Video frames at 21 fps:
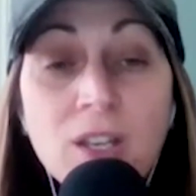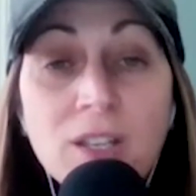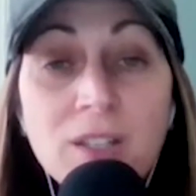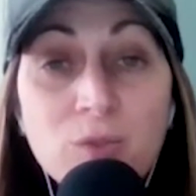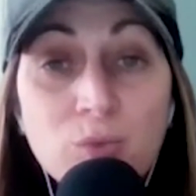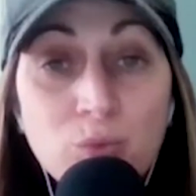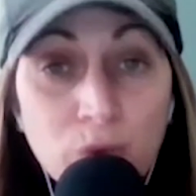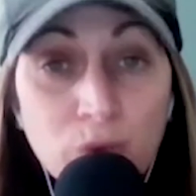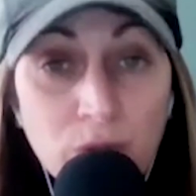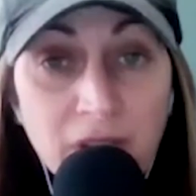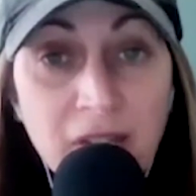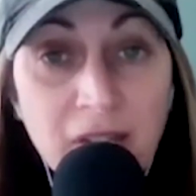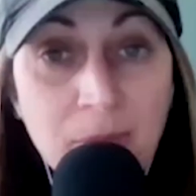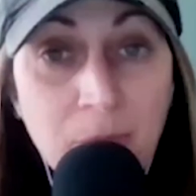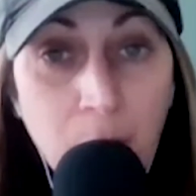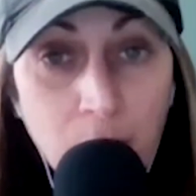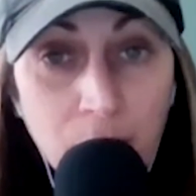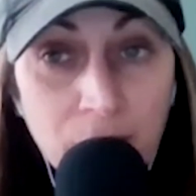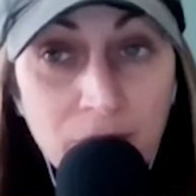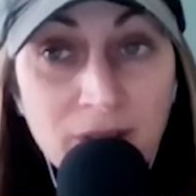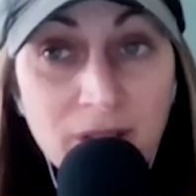It's really
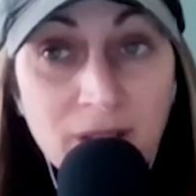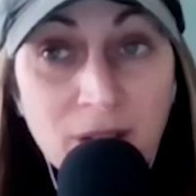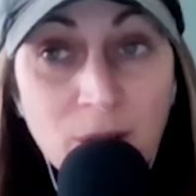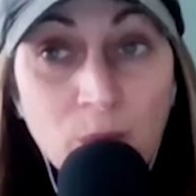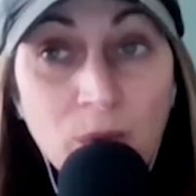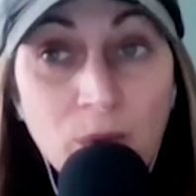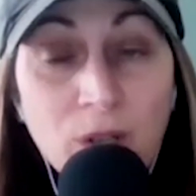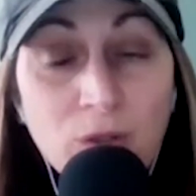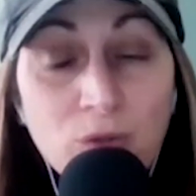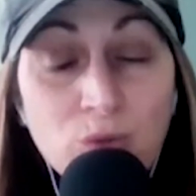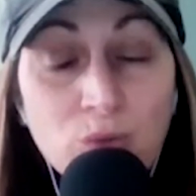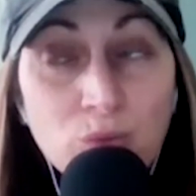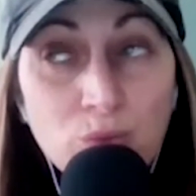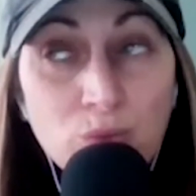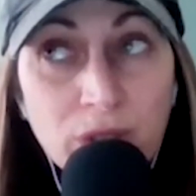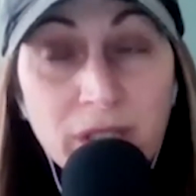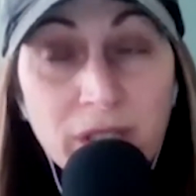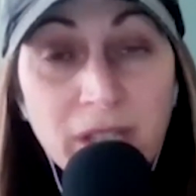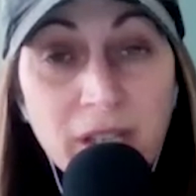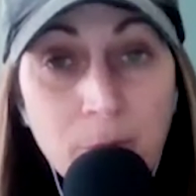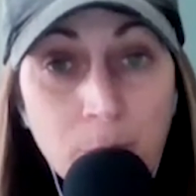important
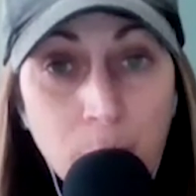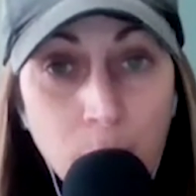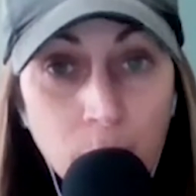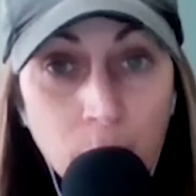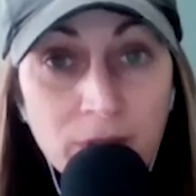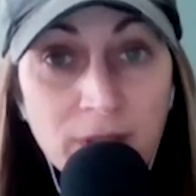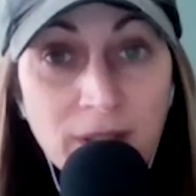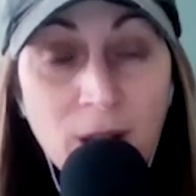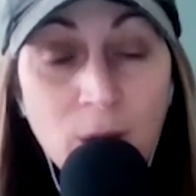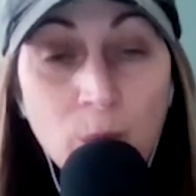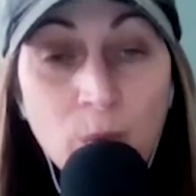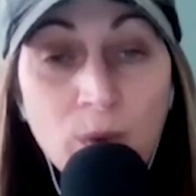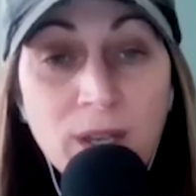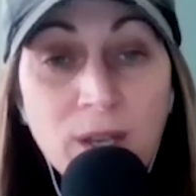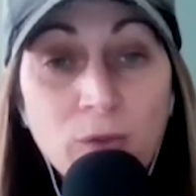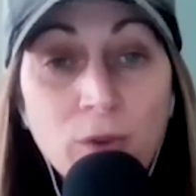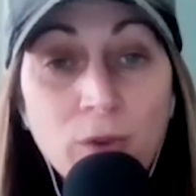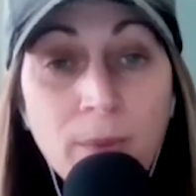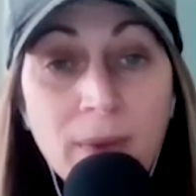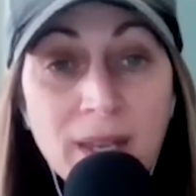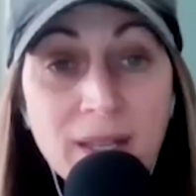that
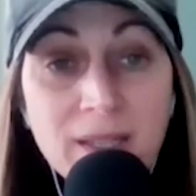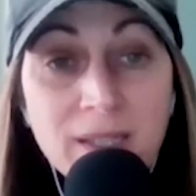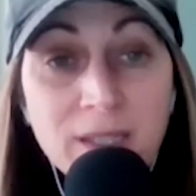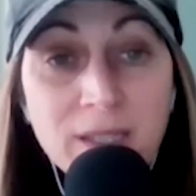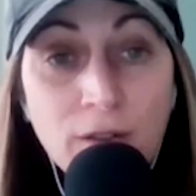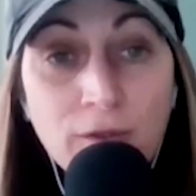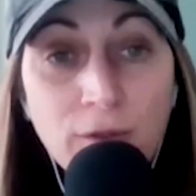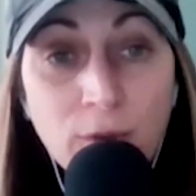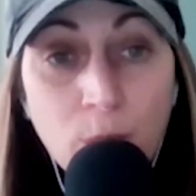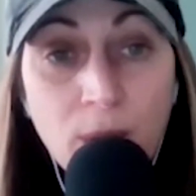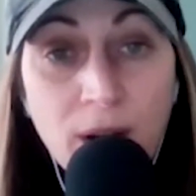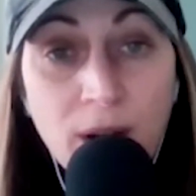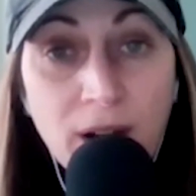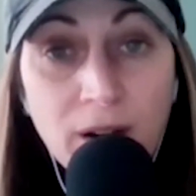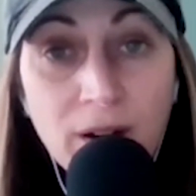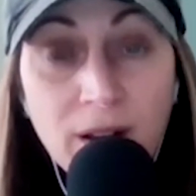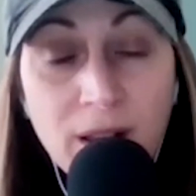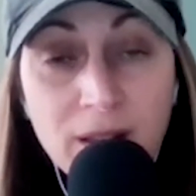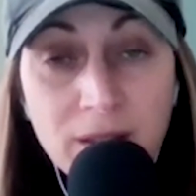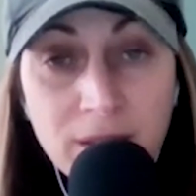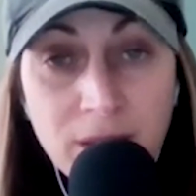we remain
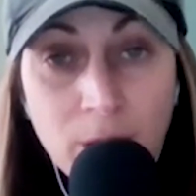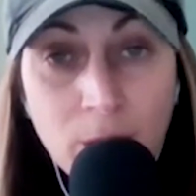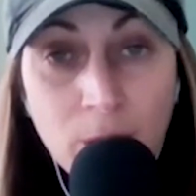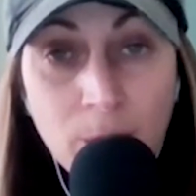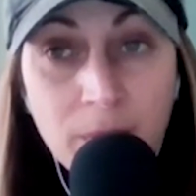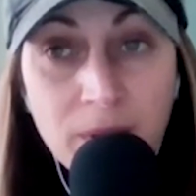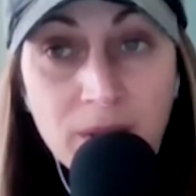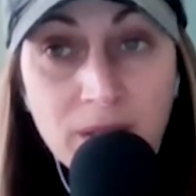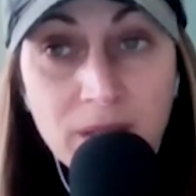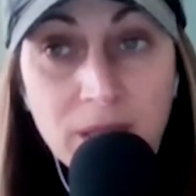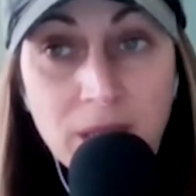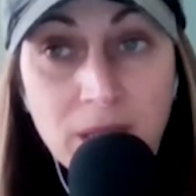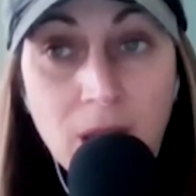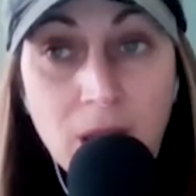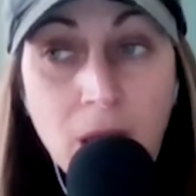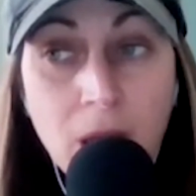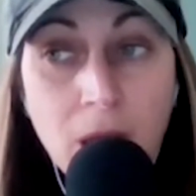self-aware as therapists.